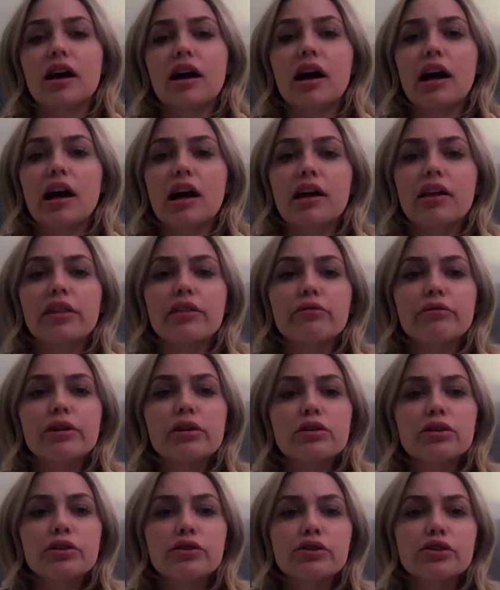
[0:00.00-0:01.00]
The
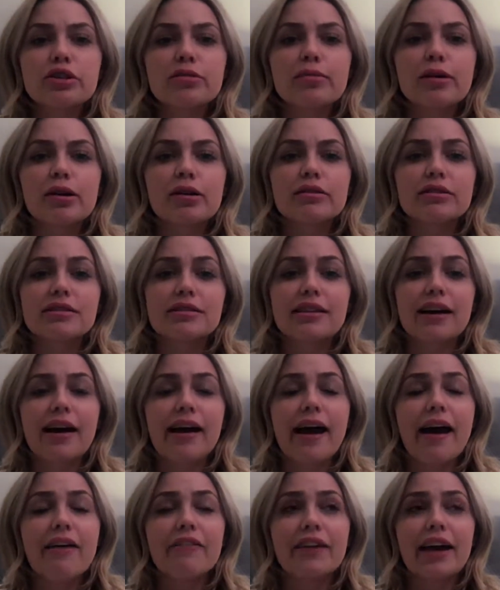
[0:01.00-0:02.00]
real Gucci belt does not
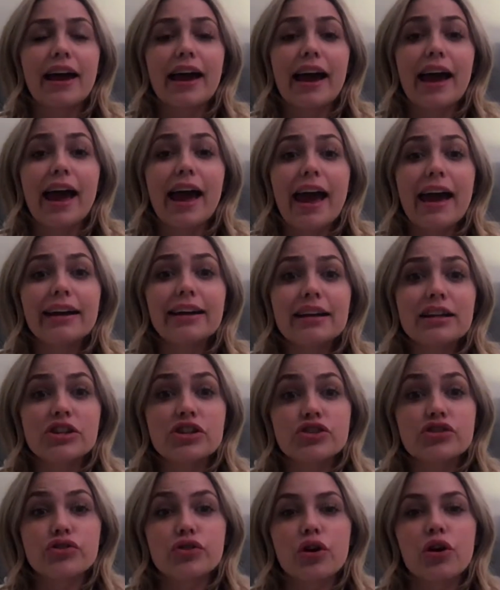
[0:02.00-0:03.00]
have any
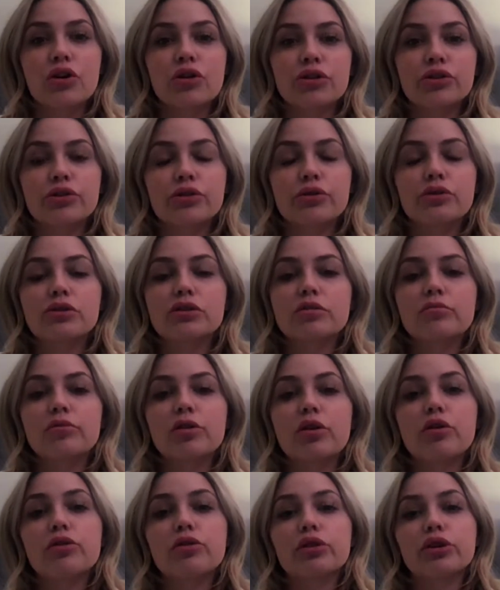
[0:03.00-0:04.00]
strong or
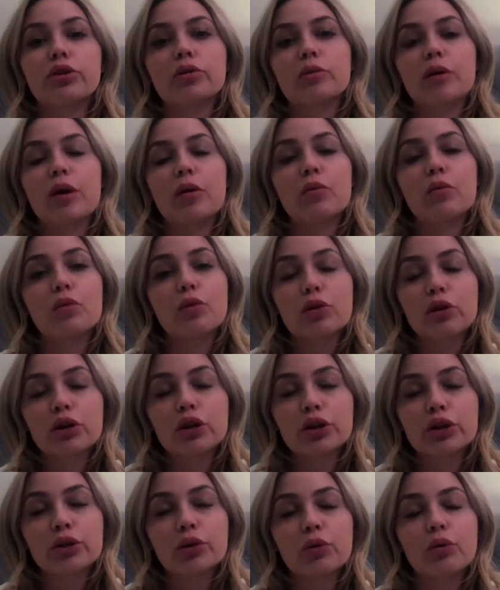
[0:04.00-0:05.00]
noticeable odor while
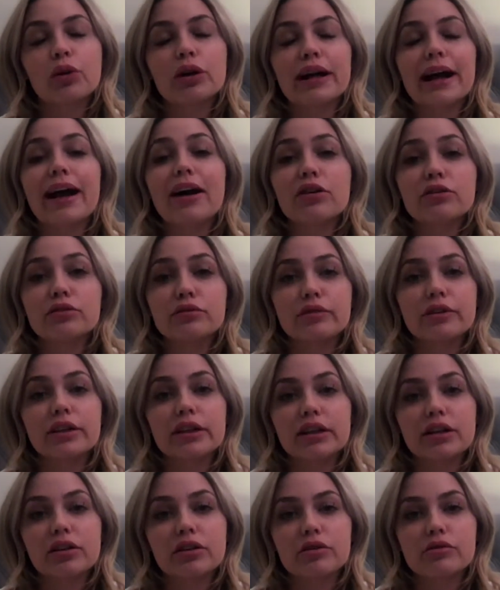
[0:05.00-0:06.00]
worn or held
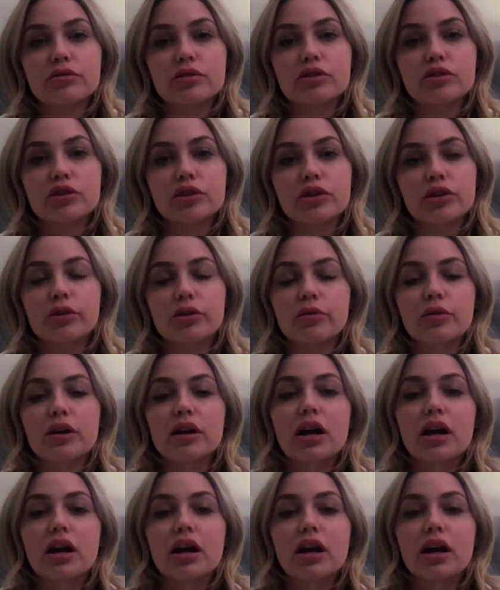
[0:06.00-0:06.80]
really close to you.